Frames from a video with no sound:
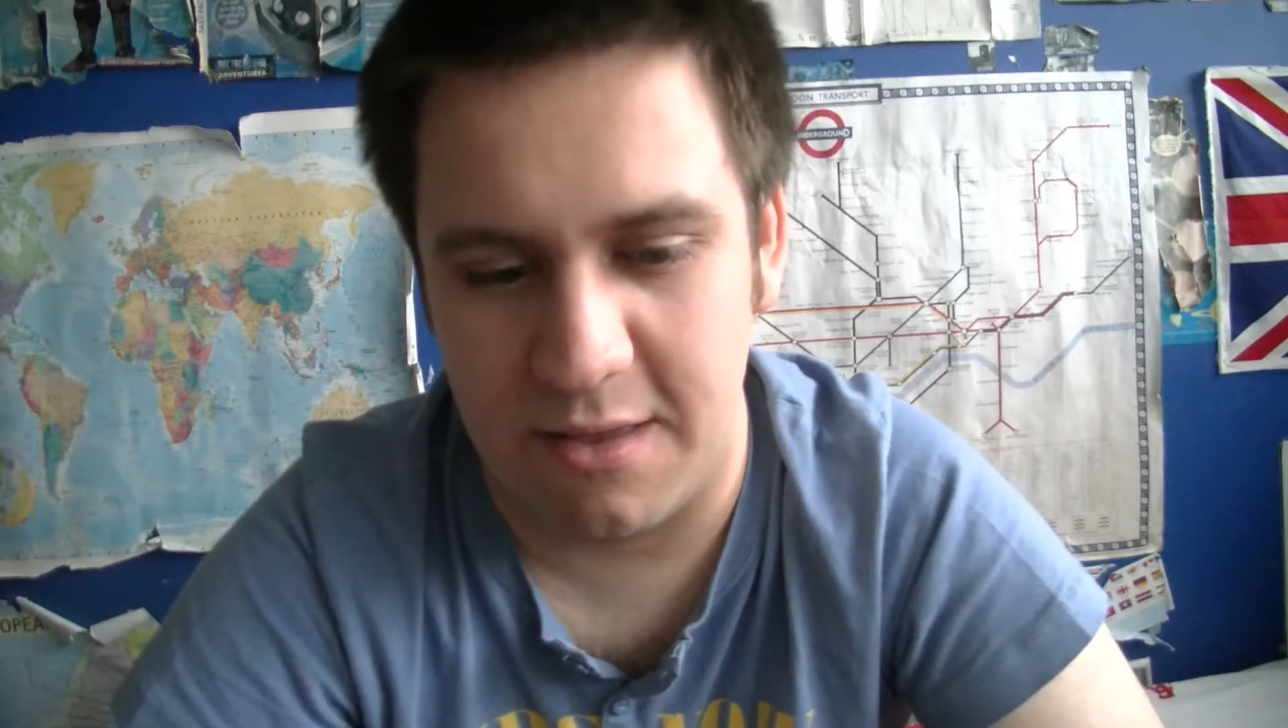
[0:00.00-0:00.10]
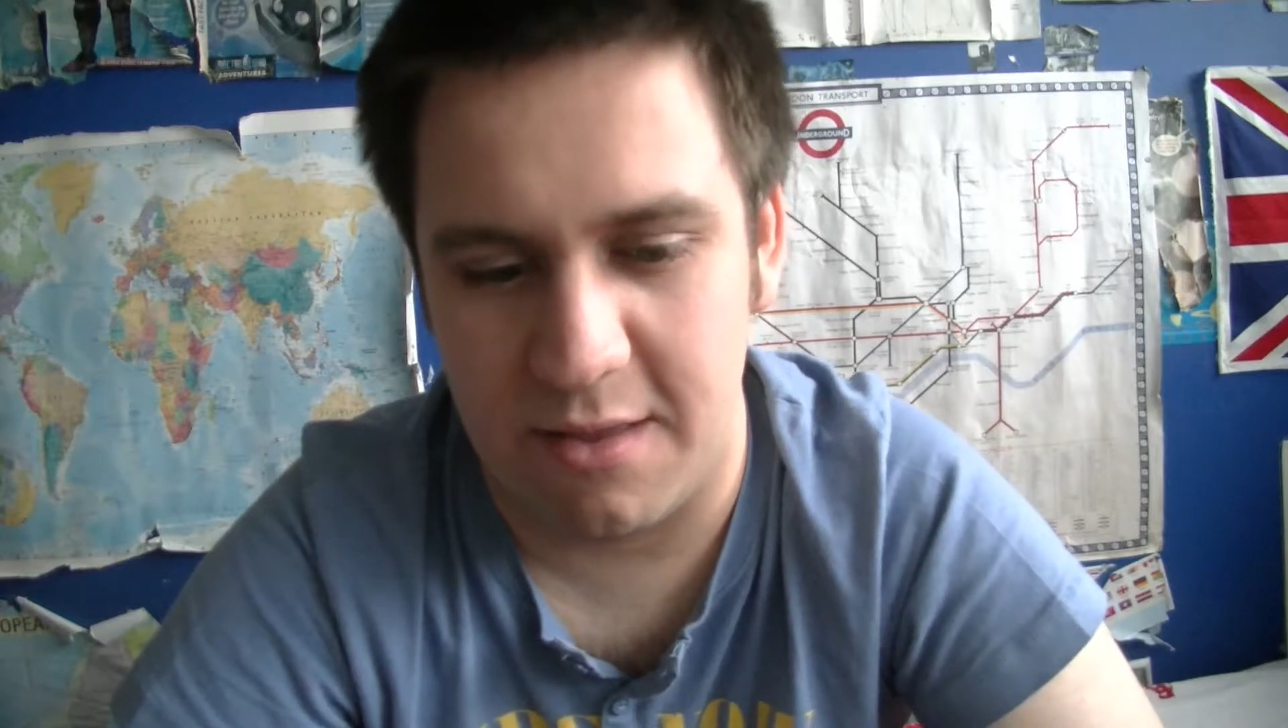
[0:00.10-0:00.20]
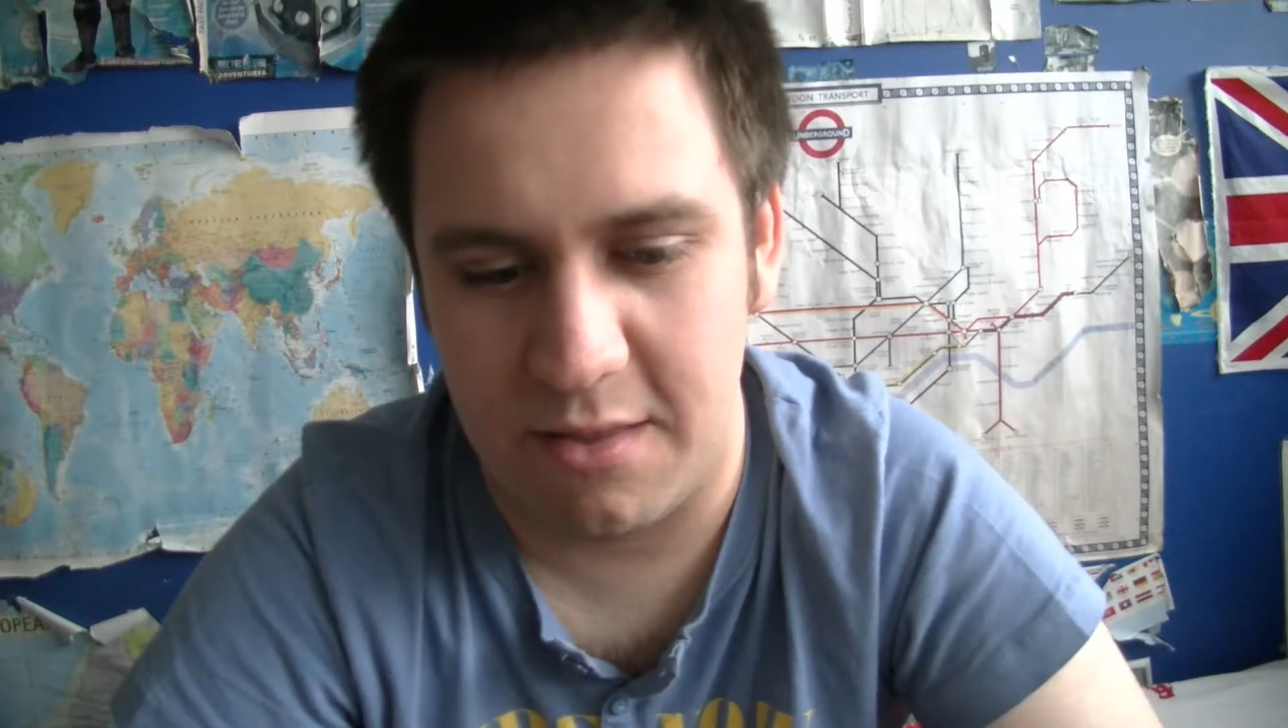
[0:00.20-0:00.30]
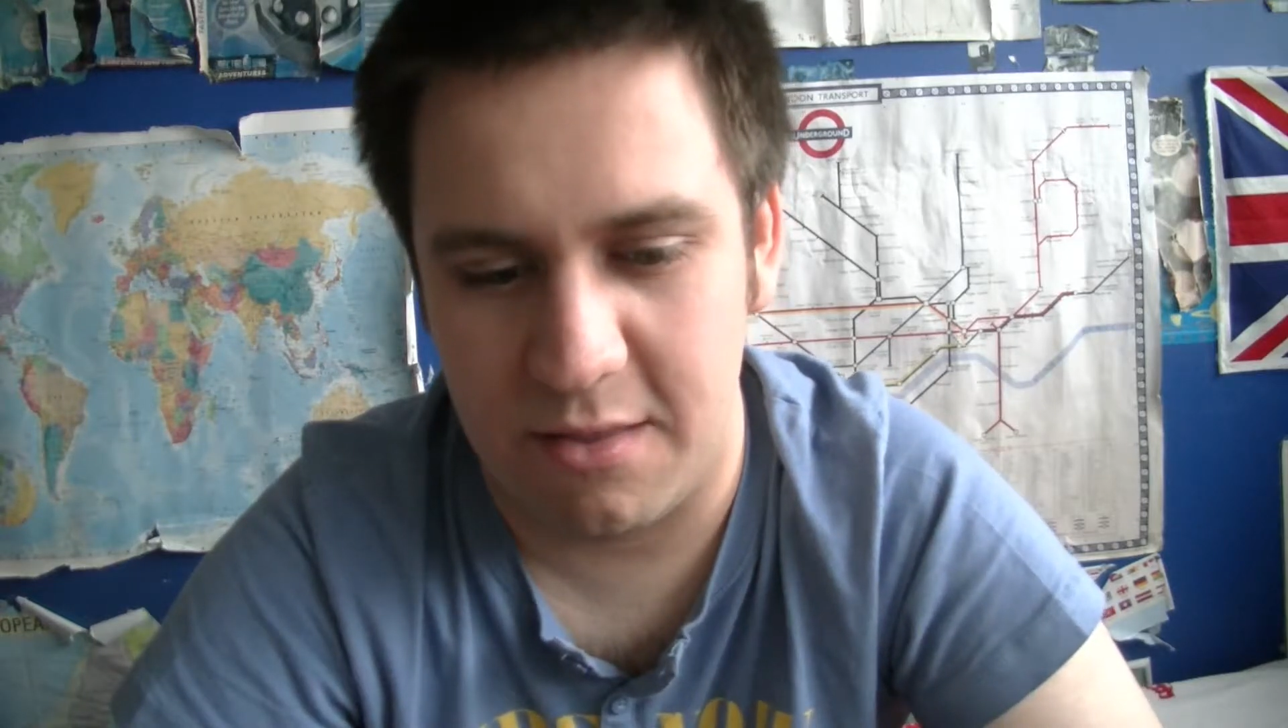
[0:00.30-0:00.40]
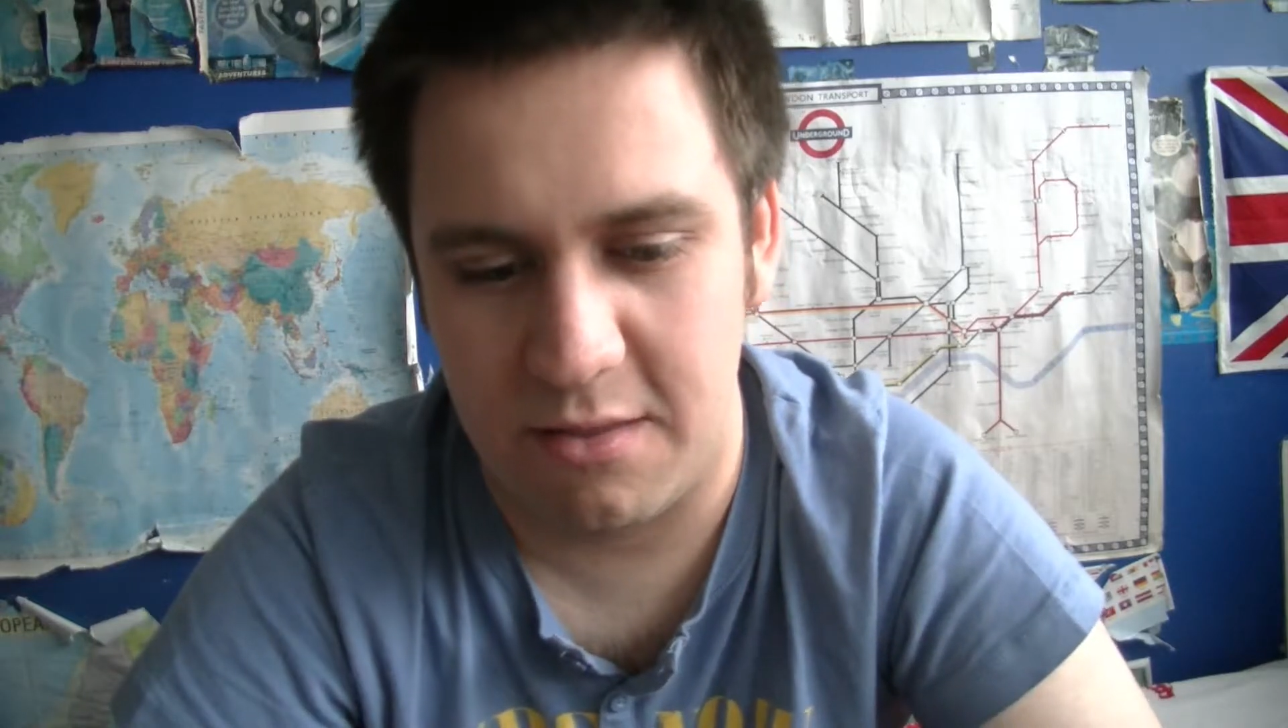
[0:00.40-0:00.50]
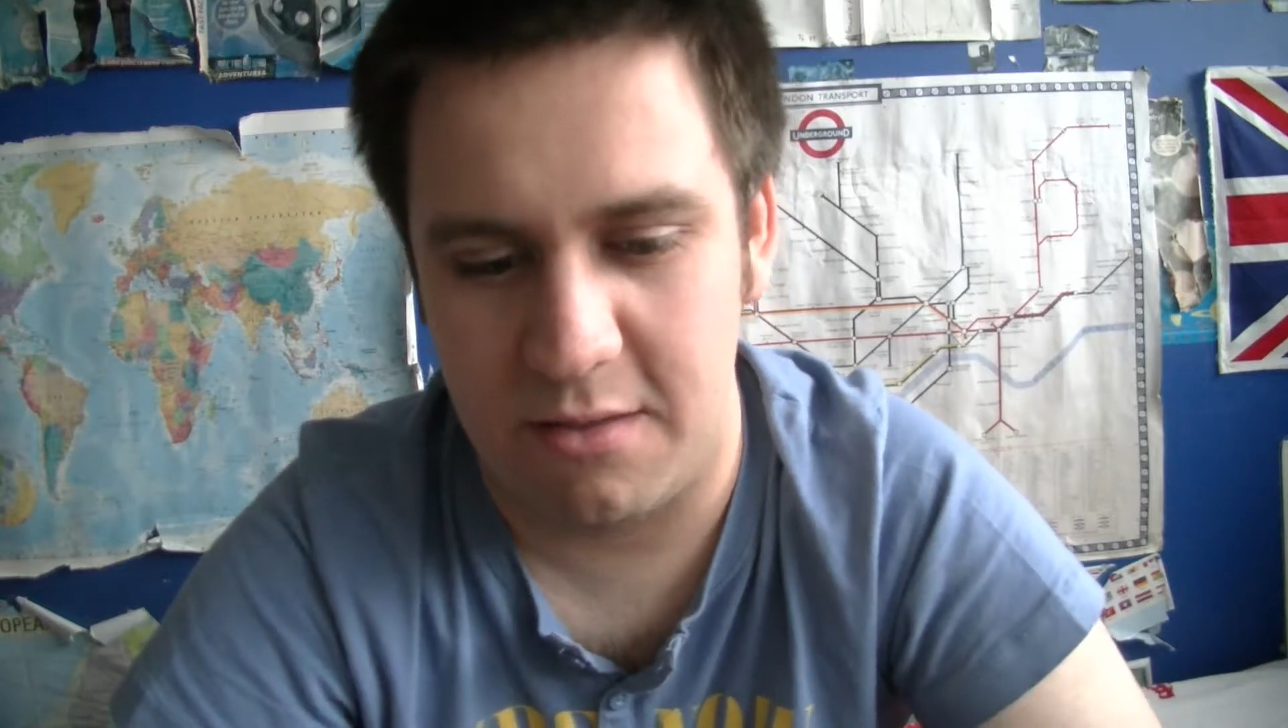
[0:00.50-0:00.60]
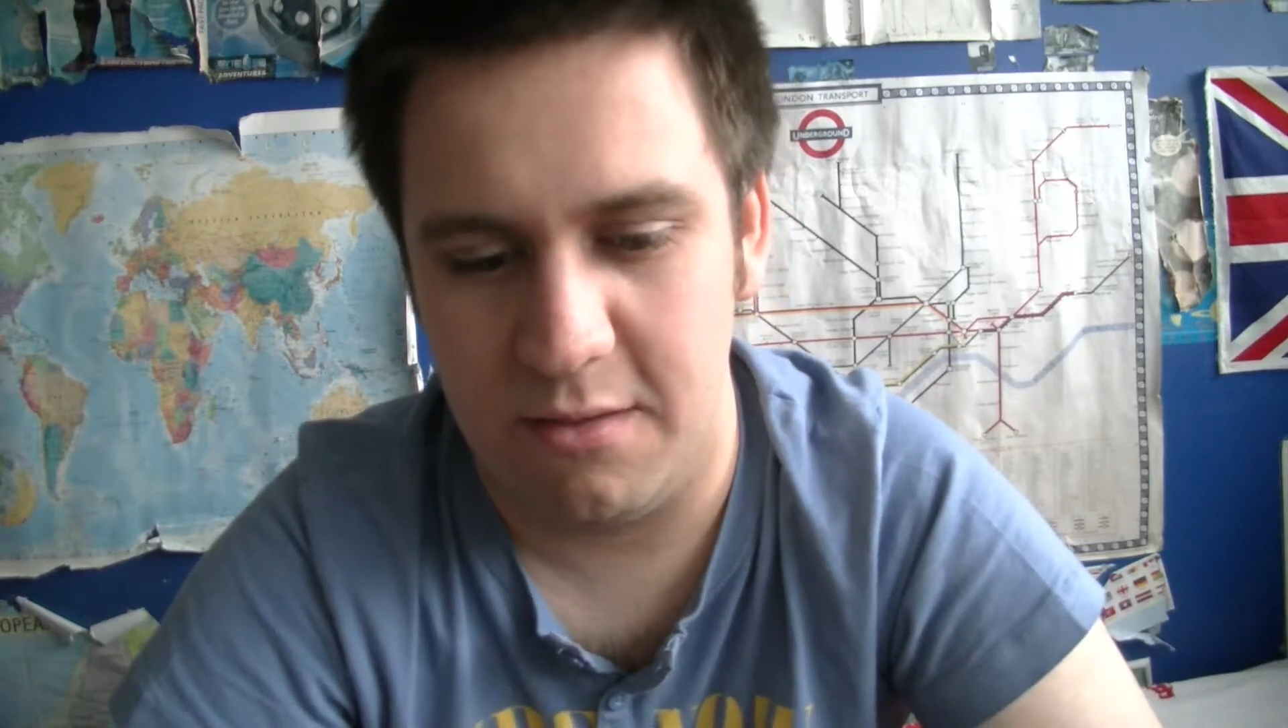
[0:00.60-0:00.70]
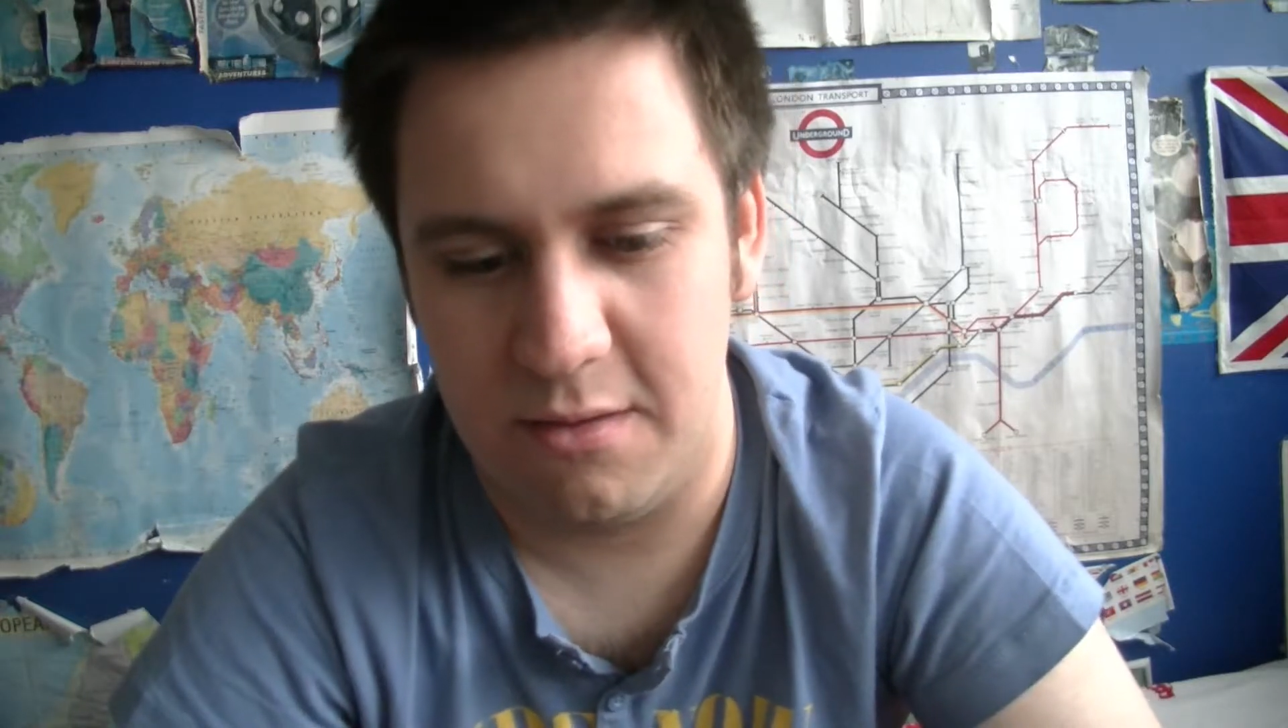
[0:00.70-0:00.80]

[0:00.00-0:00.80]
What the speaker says: this